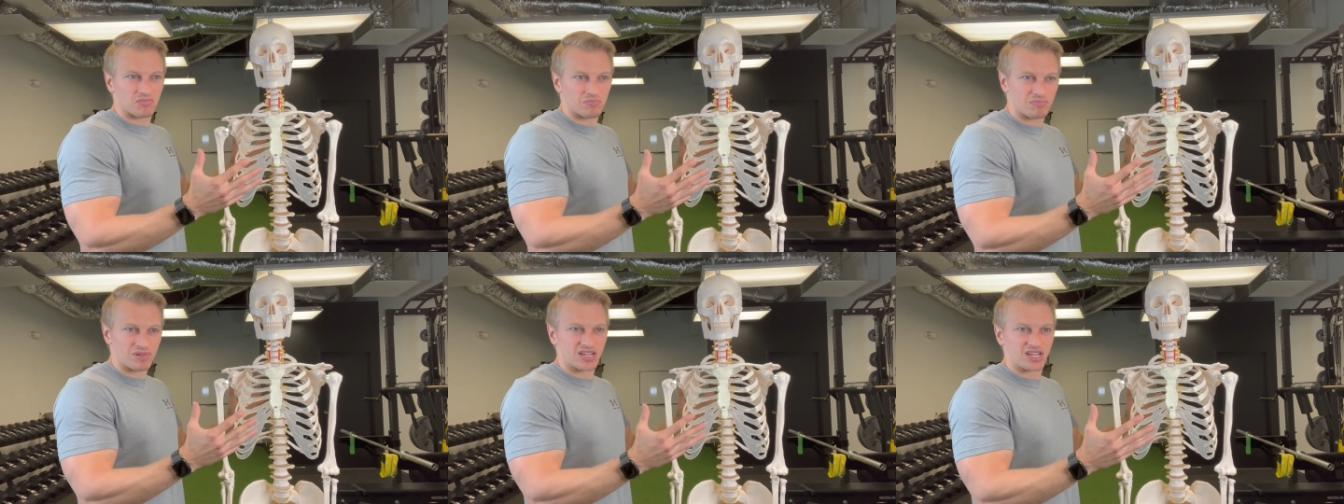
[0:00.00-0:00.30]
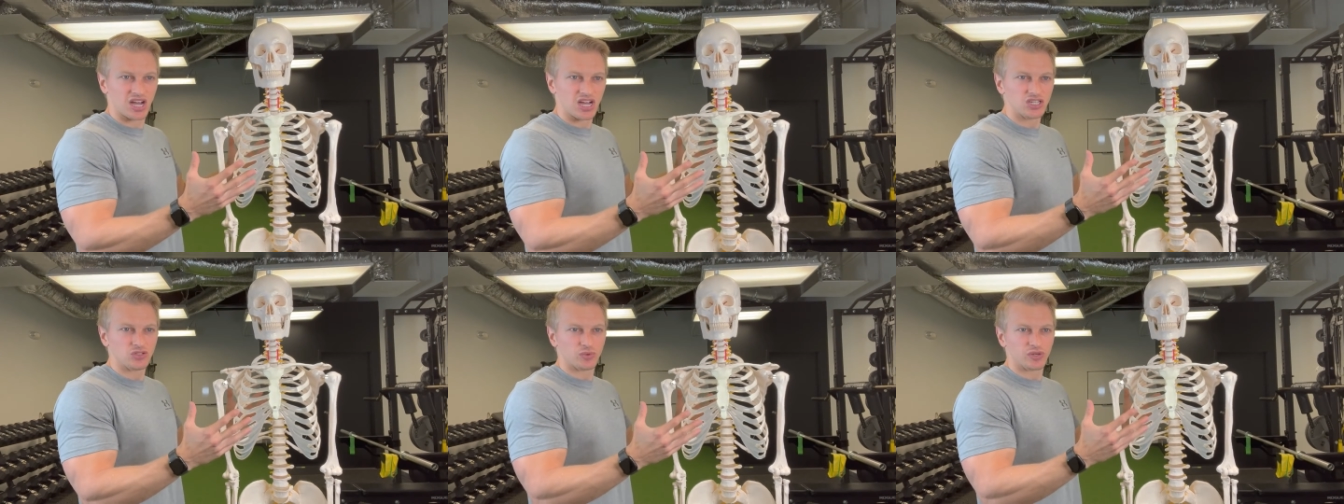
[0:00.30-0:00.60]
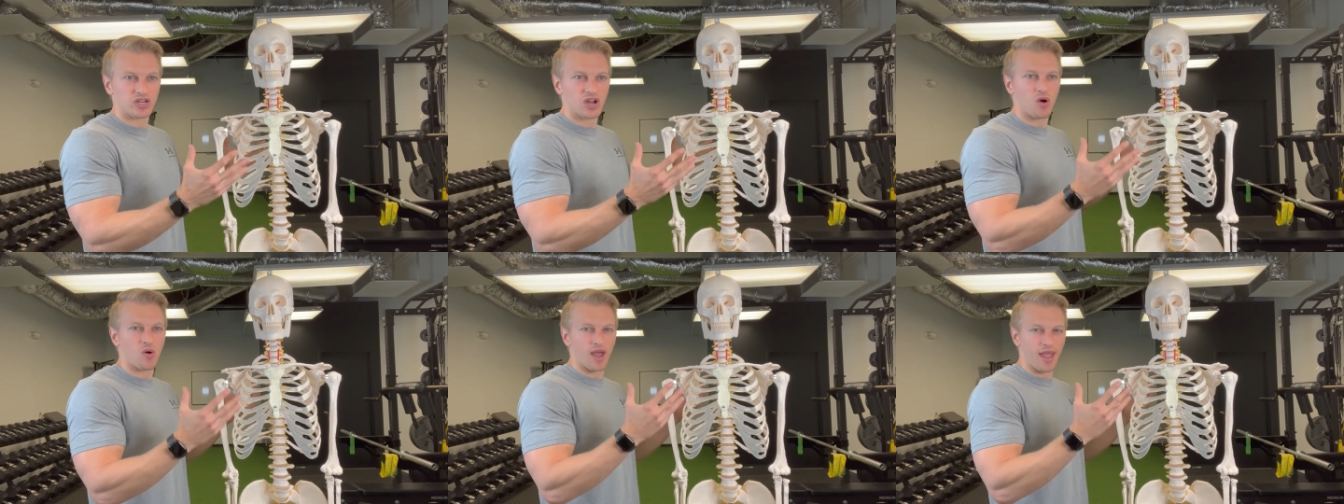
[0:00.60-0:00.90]
because we
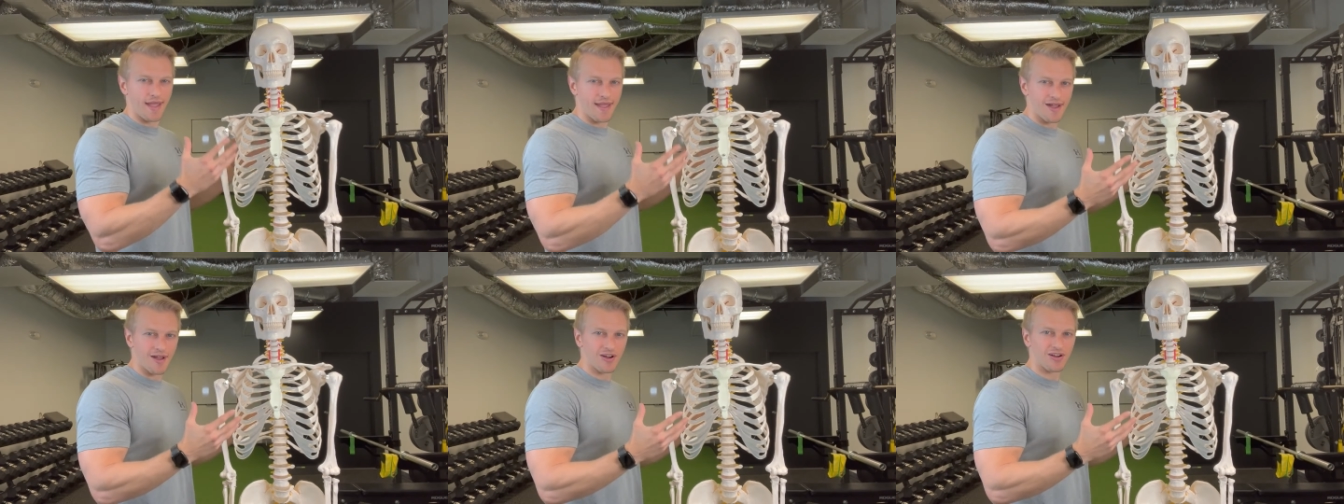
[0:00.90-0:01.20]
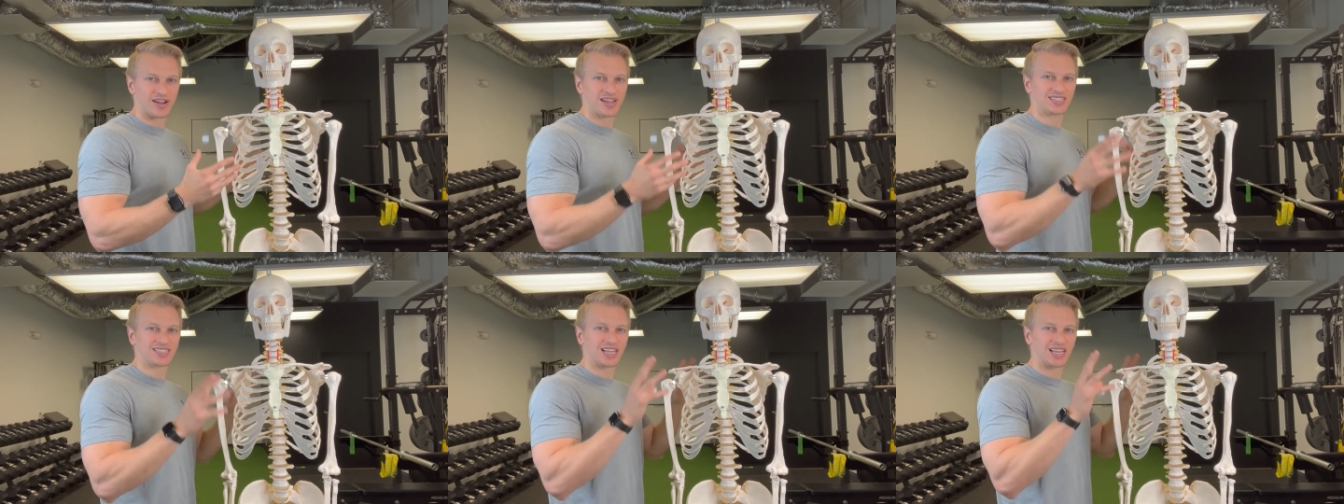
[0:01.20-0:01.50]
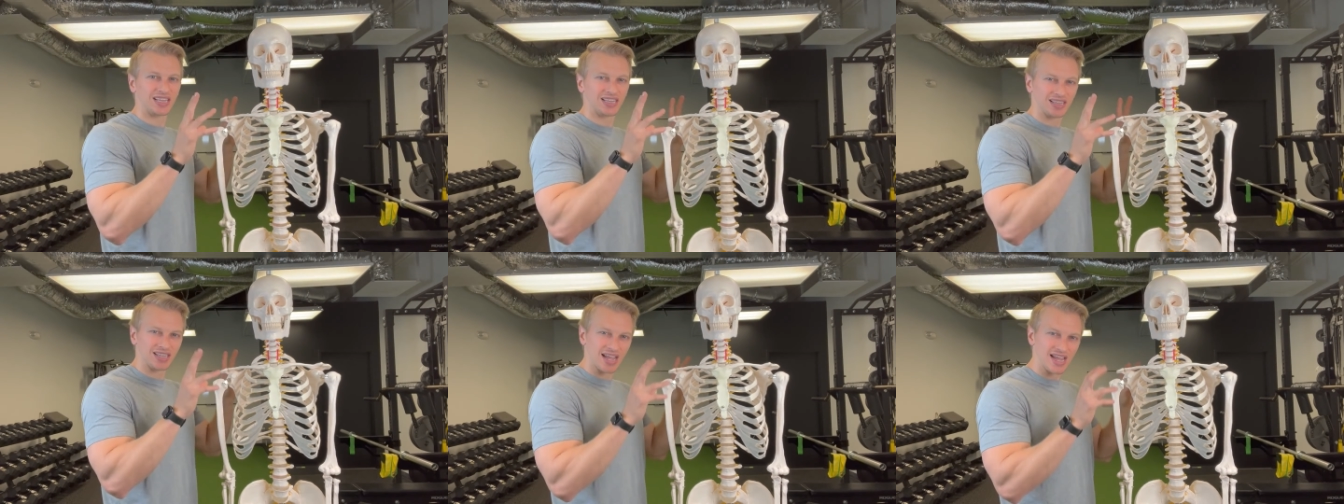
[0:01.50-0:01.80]
know air is a
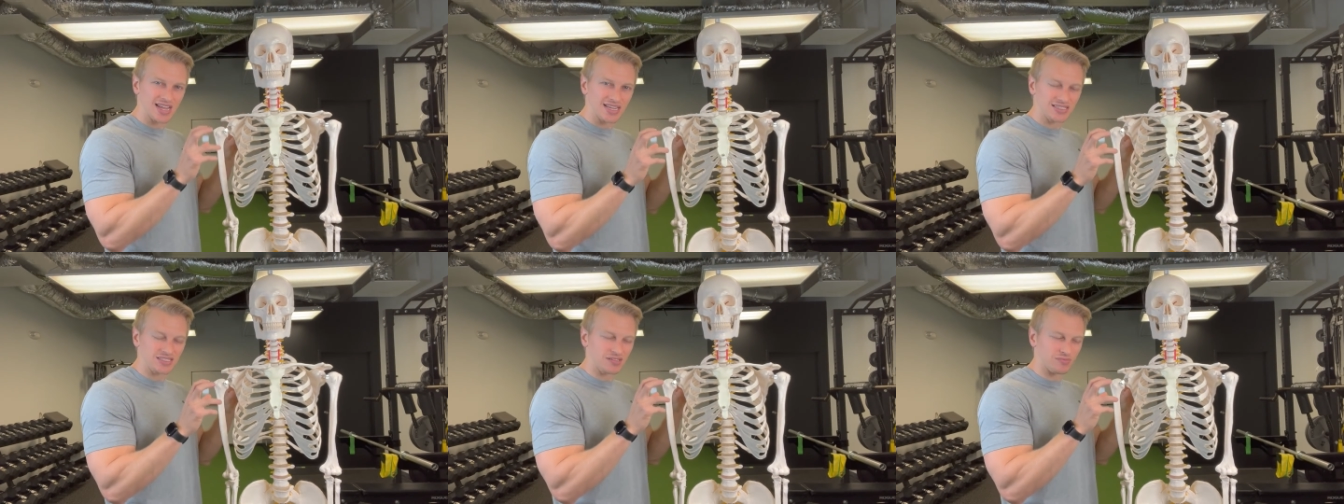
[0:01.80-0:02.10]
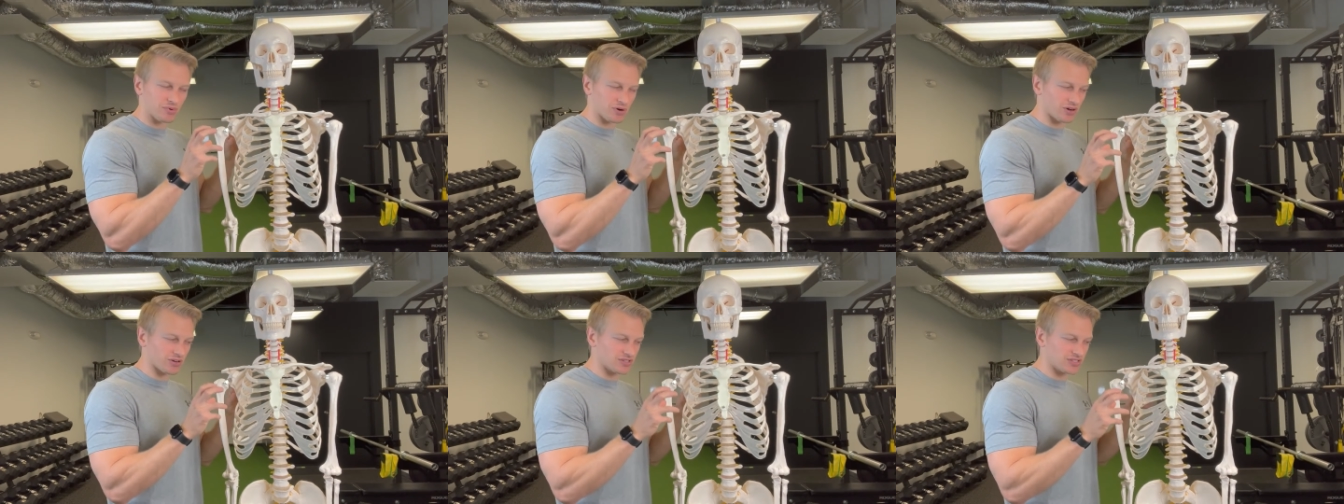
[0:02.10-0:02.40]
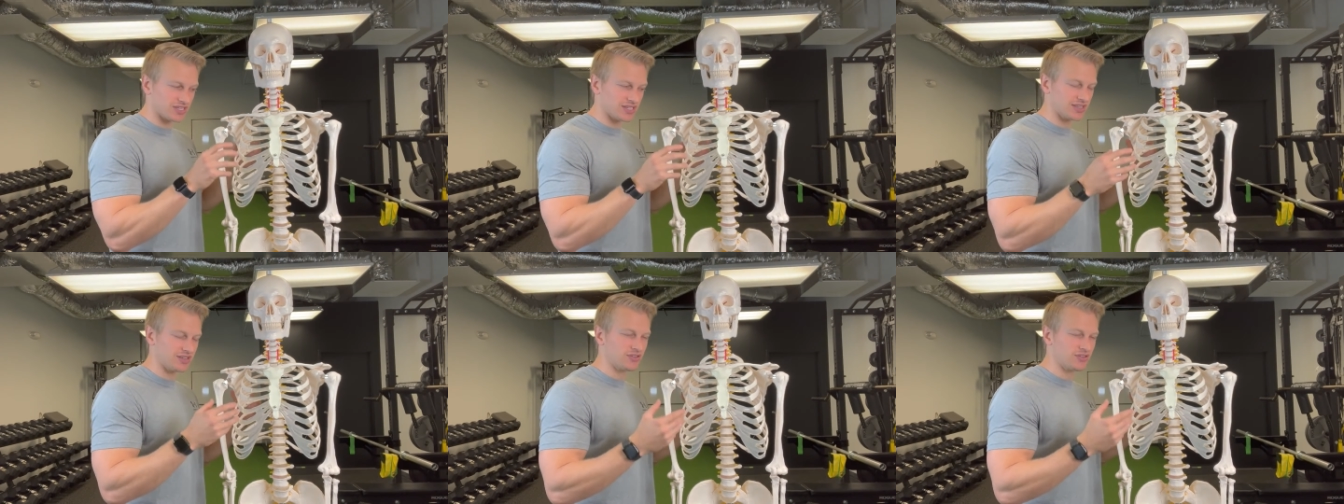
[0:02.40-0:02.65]
lazy person,